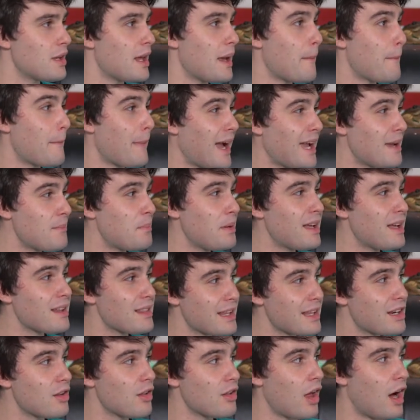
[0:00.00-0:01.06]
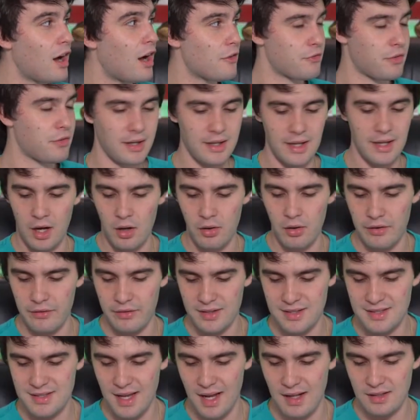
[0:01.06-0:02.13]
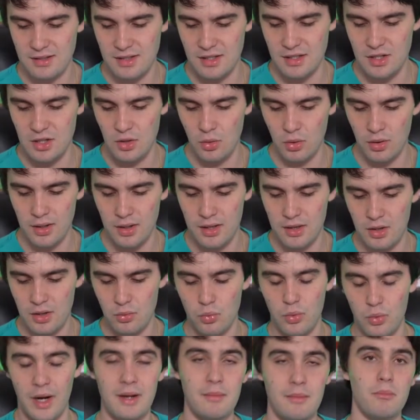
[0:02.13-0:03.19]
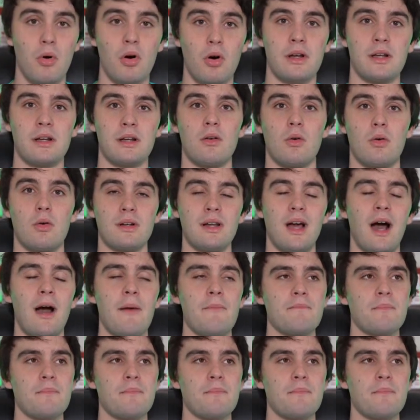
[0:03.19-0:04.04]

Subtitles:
It might be a little off right now if exactly you are in the right market or not.